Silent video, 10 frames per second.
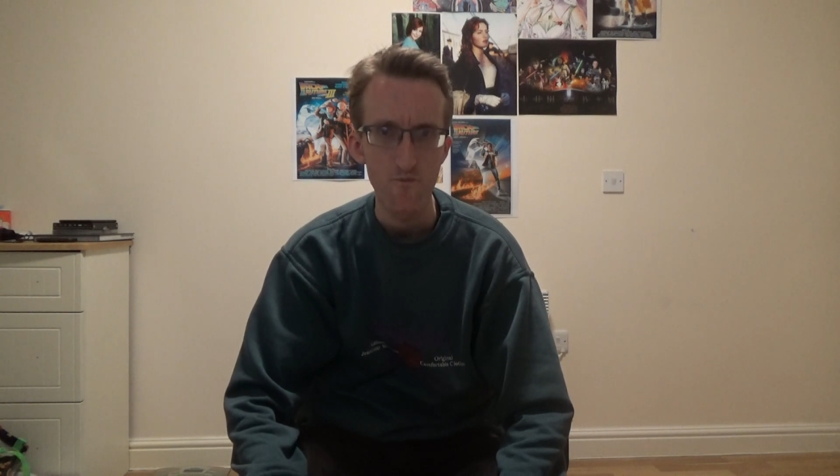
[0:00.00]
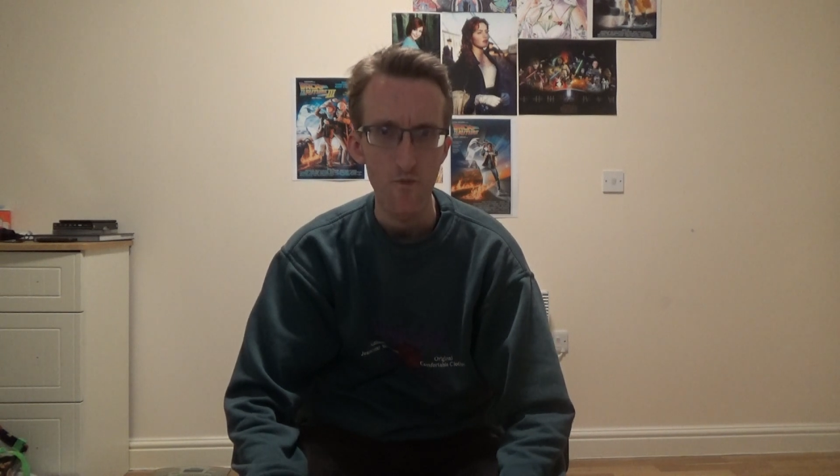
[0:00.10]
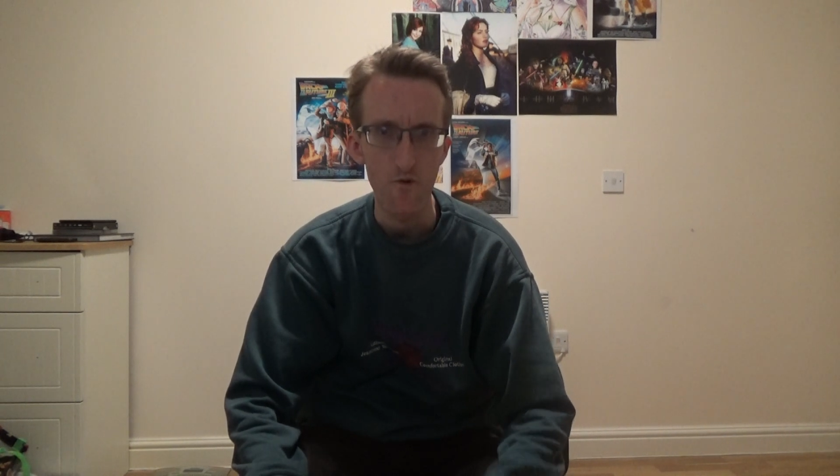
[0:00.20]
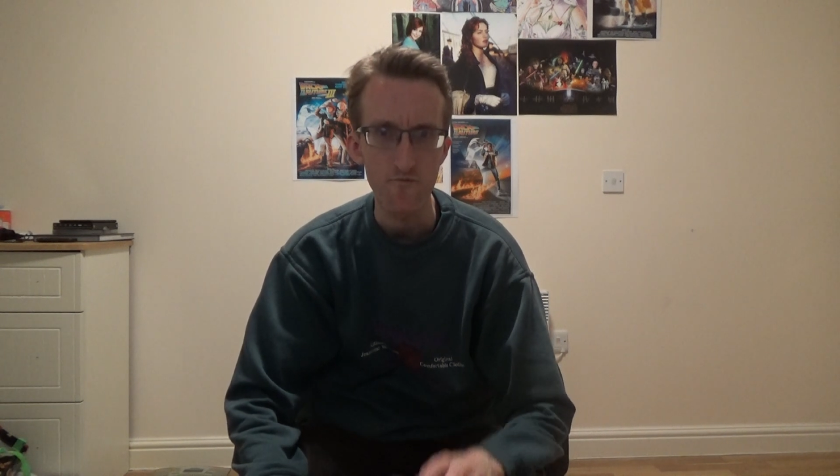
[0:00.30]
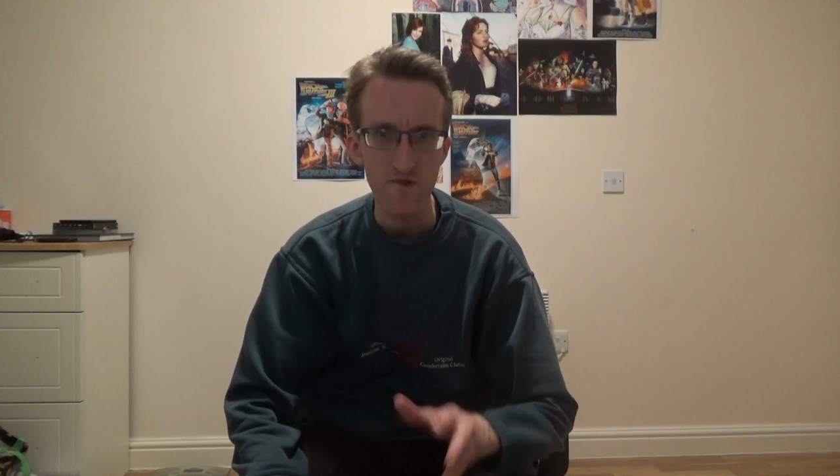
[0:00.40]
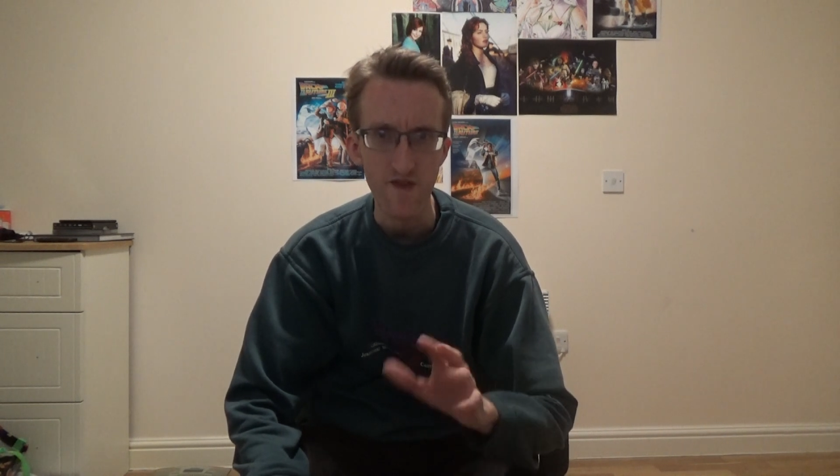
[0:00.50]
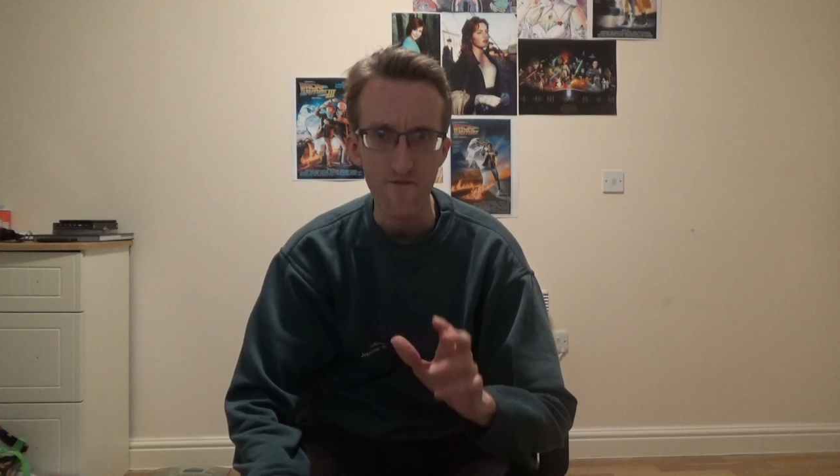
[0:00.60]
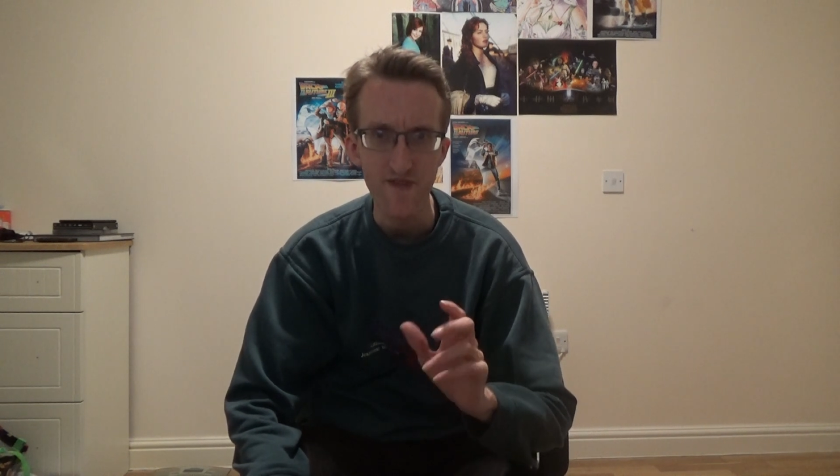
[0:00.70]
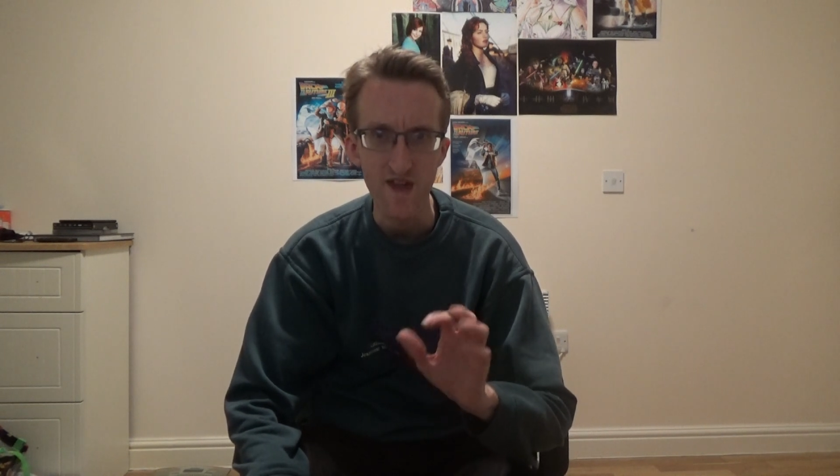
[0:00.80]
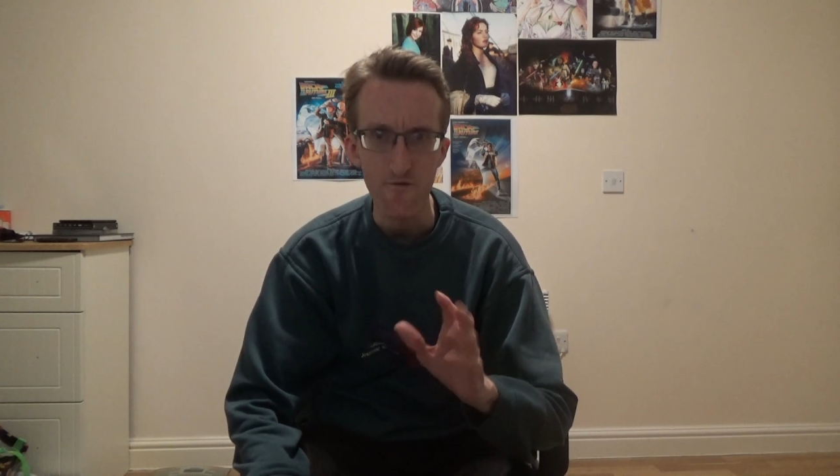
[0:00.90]

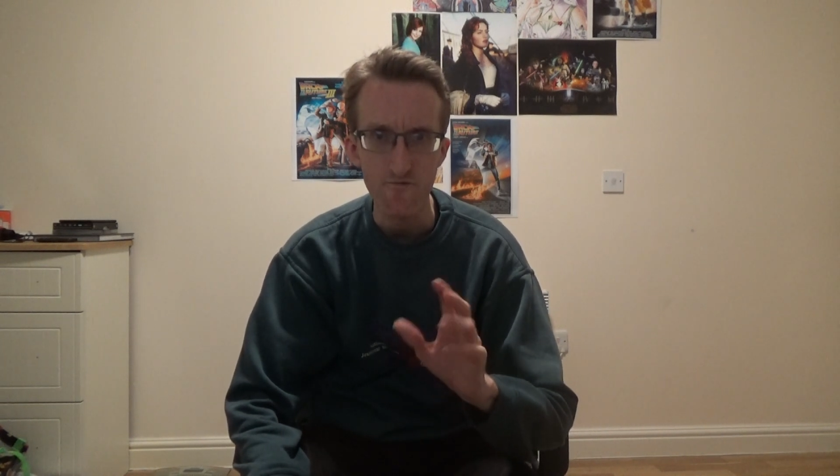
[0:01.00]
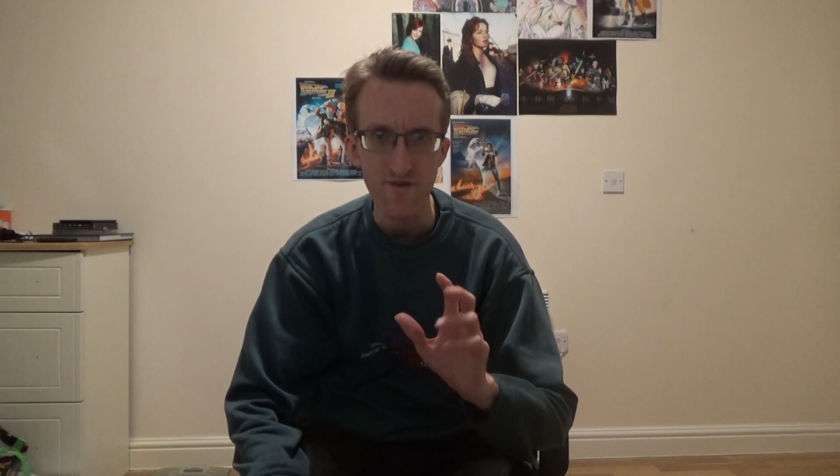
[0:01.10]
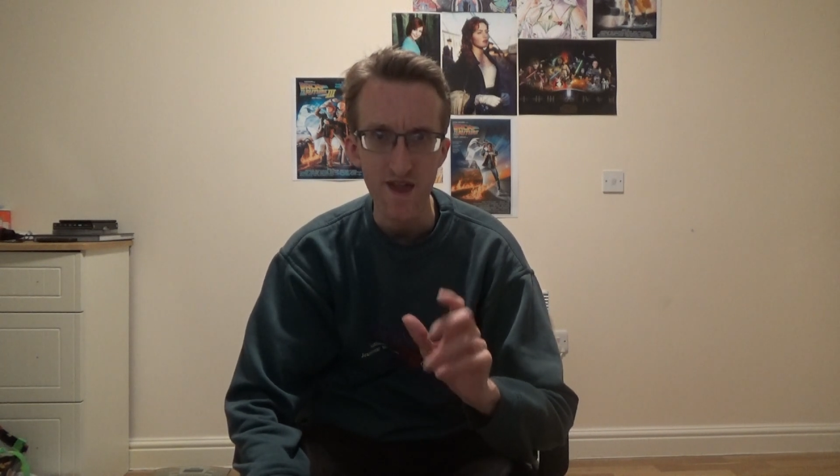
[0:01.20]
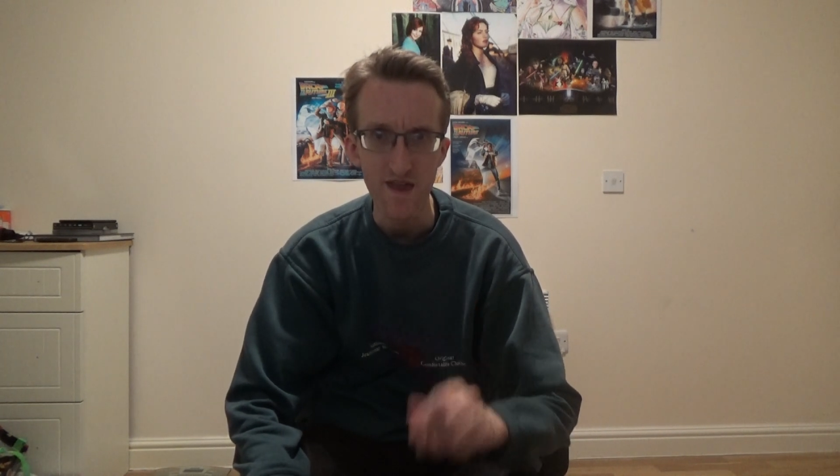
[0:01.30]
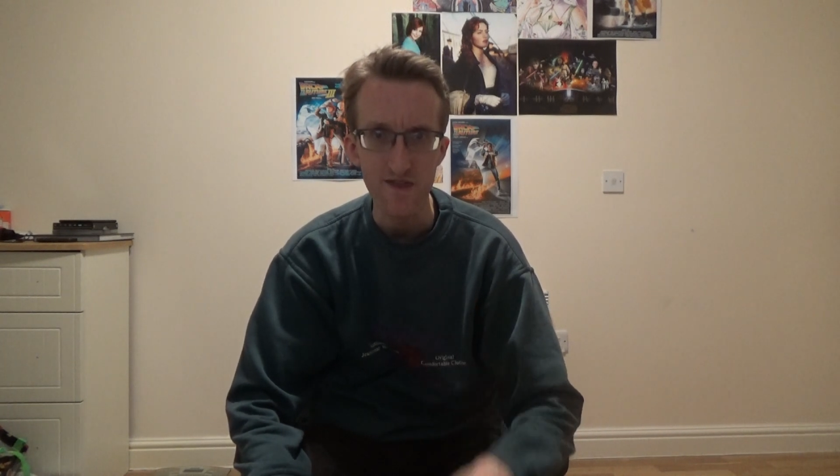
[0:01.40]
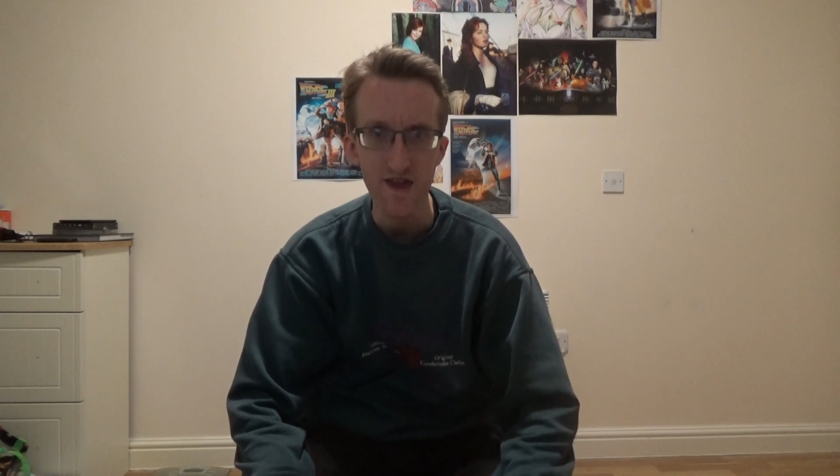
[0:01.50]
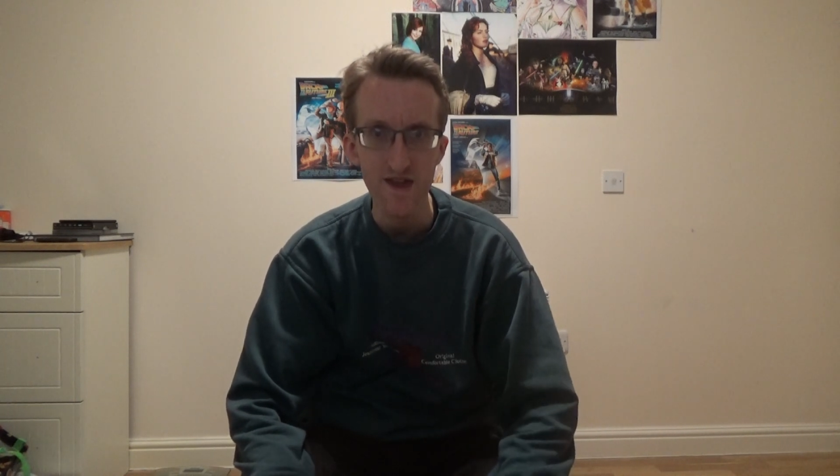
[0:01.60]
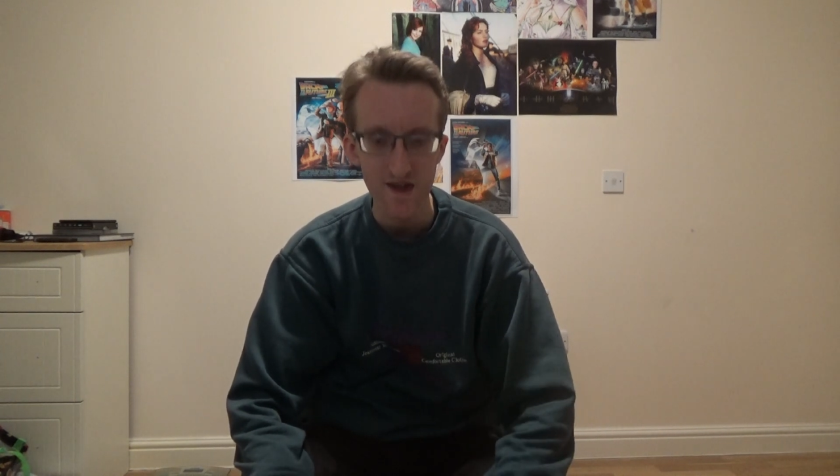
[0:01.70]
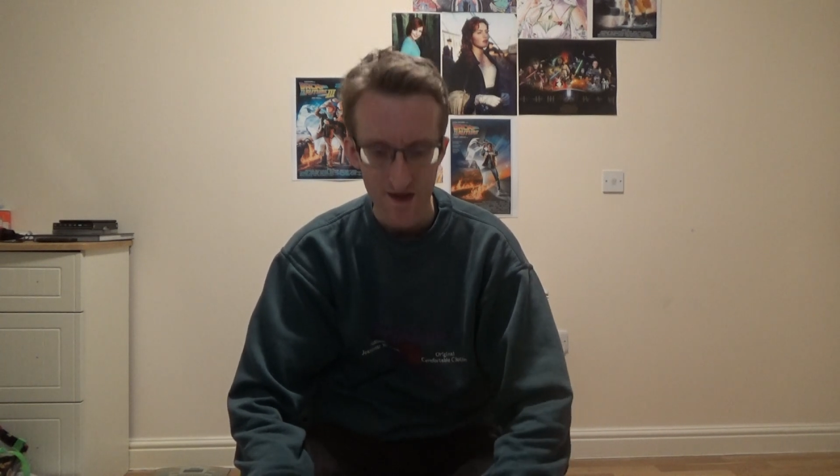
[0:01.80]
170, 180.